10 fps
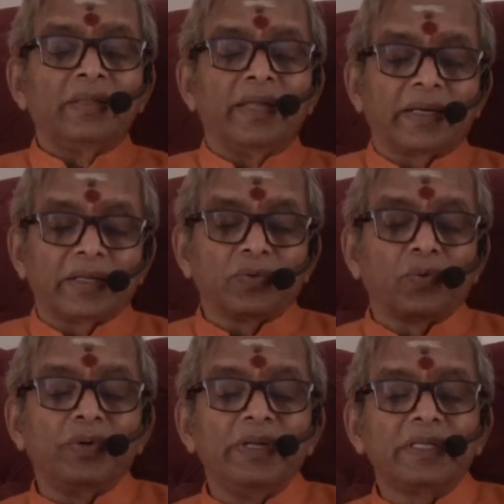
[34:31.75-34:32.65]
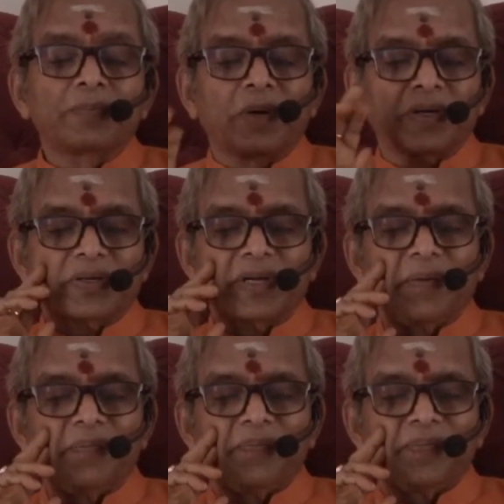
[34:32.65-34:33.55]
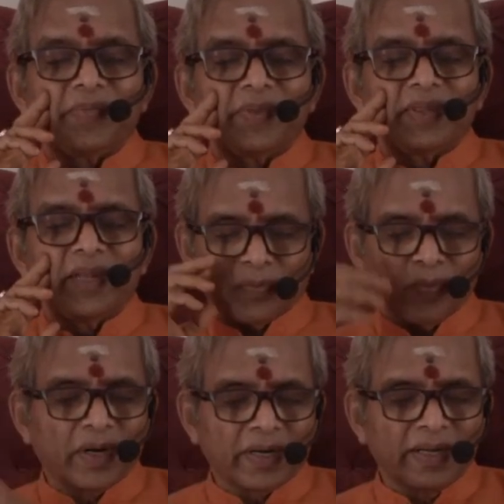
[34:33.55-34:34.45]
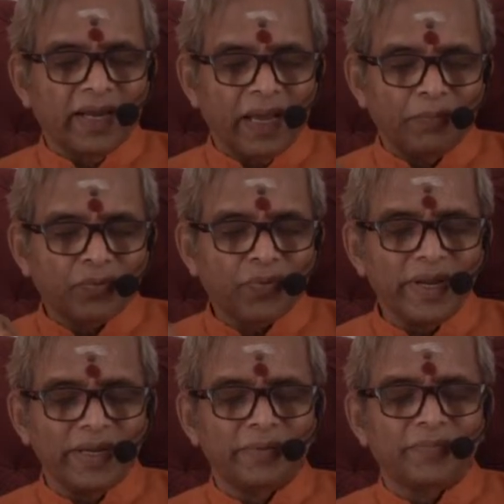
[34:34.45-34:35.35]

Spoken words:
That is only sparsha. That's what I am trained.